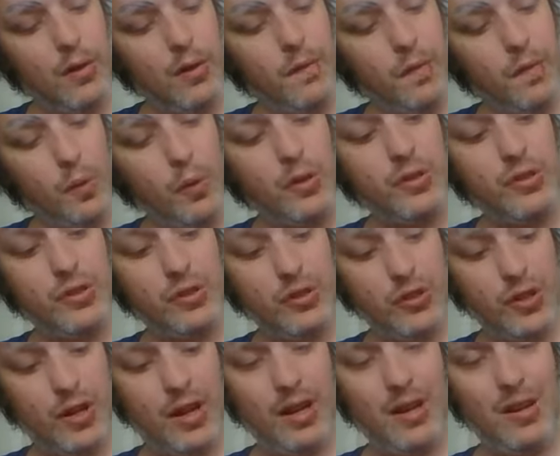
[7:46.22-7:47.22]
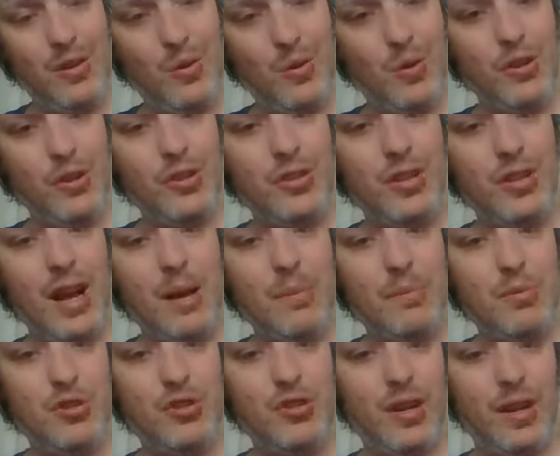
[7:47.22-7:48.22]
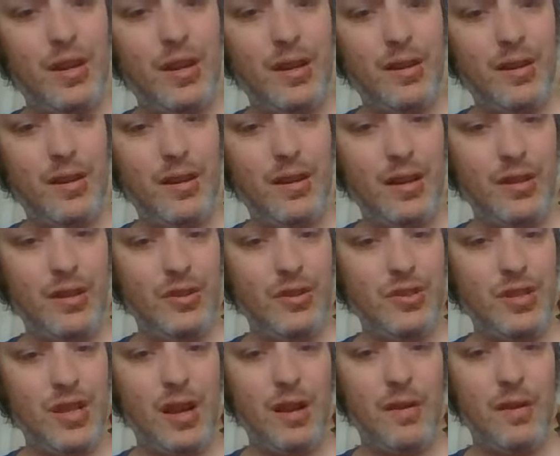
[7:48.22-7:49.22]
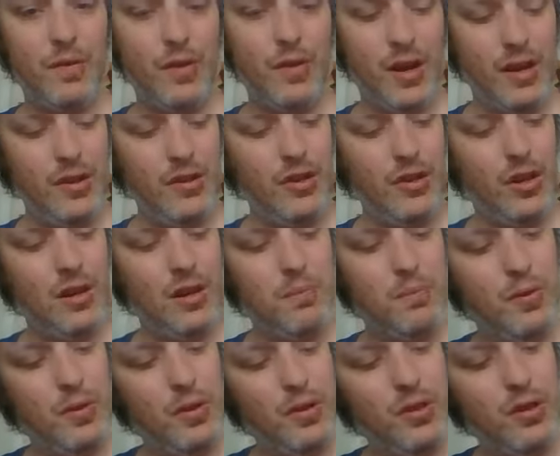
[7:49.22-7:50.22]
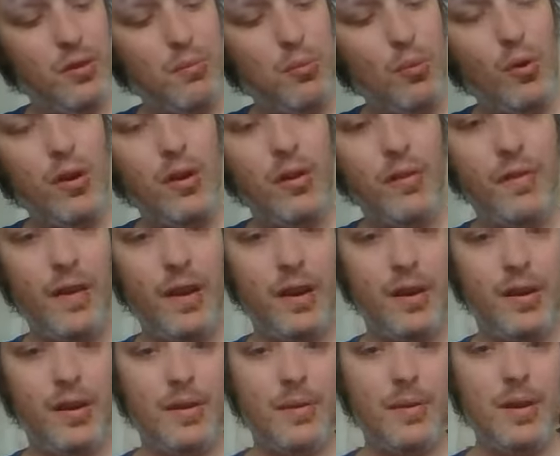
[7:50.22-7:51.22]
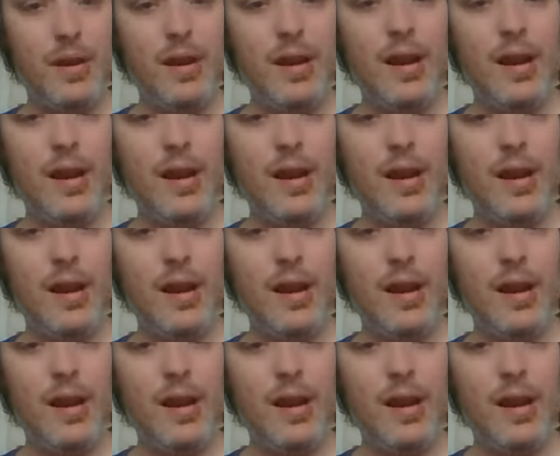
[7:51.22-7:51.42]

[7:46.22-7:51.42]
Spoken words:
4th string, or your top string, and your 2nd fret, you're going to put your pointer finger.